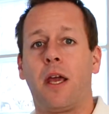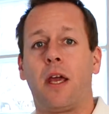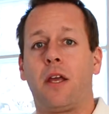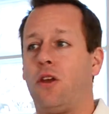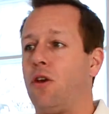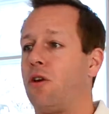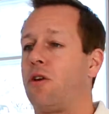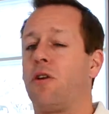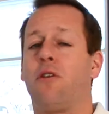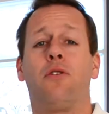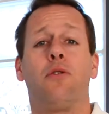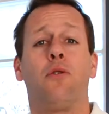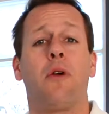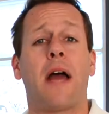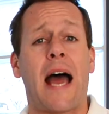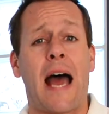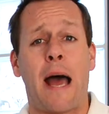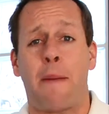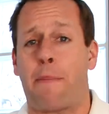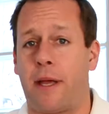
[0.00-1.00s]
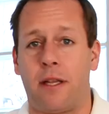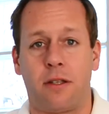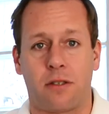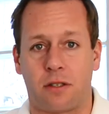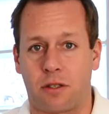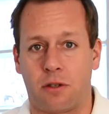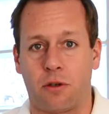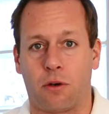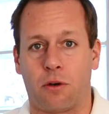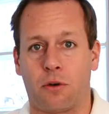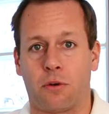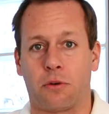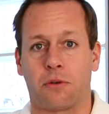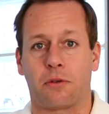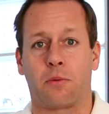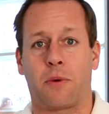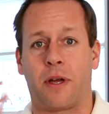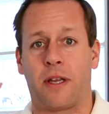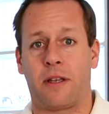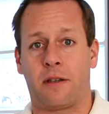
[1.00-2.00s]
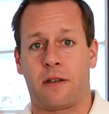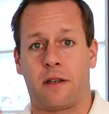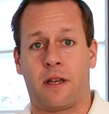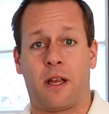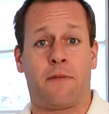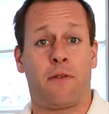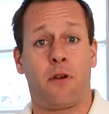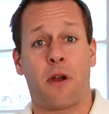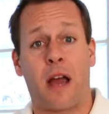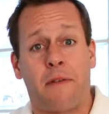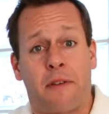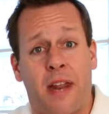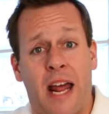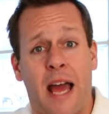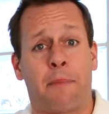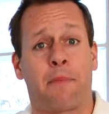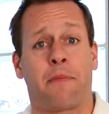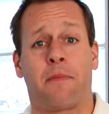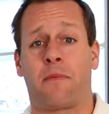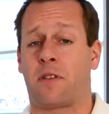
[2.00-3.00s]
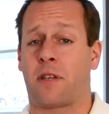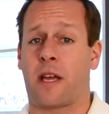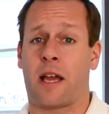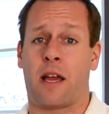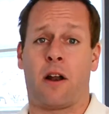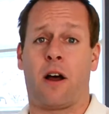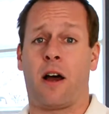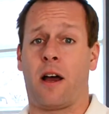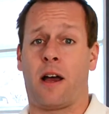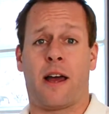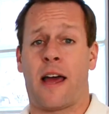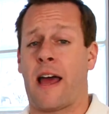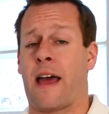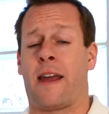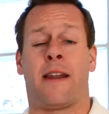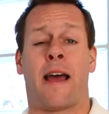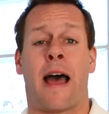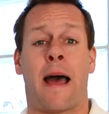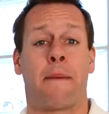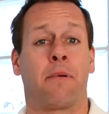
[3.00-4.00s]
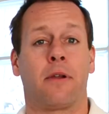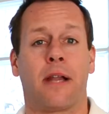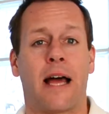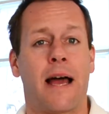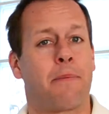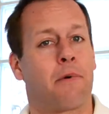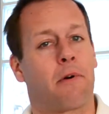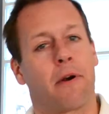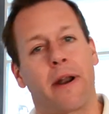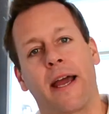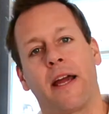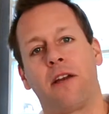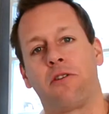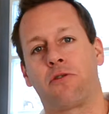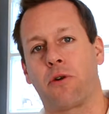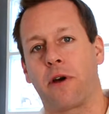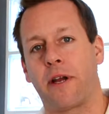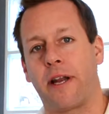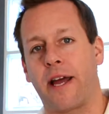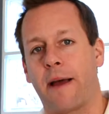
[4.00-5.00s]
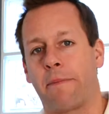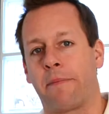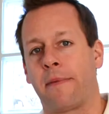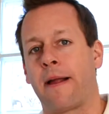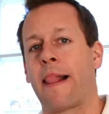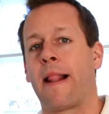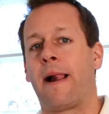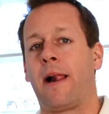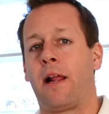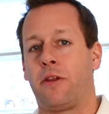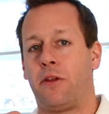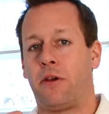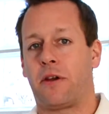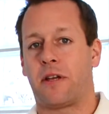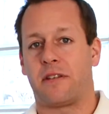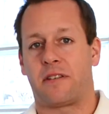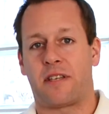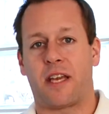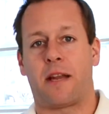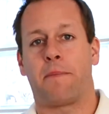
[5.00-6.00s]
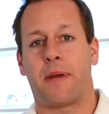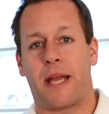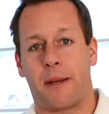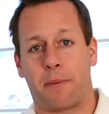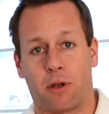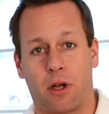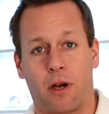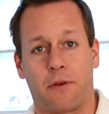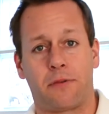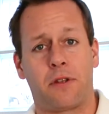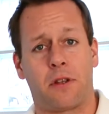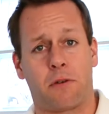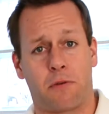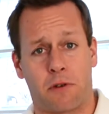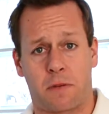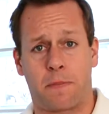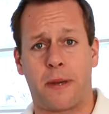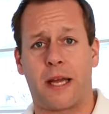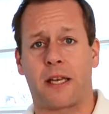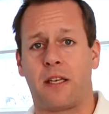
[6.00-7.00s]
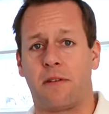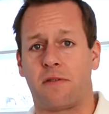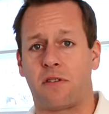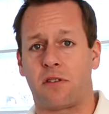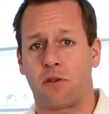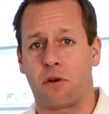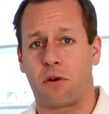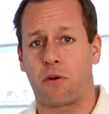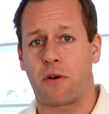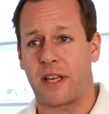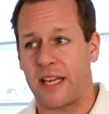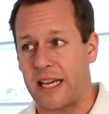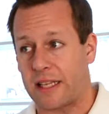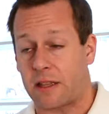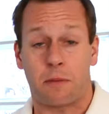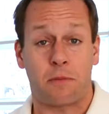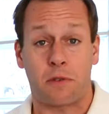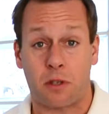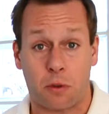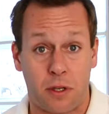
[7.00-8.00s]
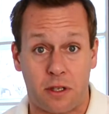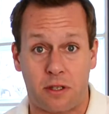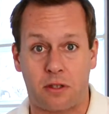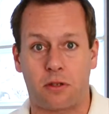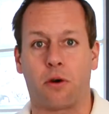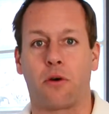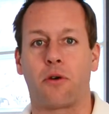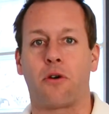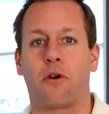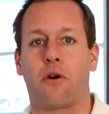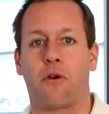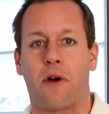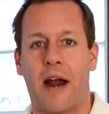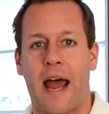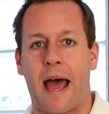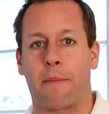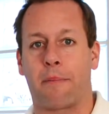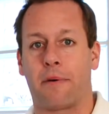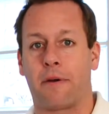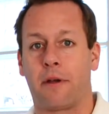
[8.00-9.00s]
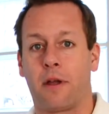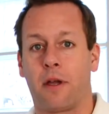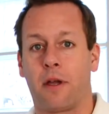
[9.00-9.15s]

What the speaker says: You can do app installs. If you have an app, say an Apple app or an Android app, you can send people off to the respective store and get them to install your app,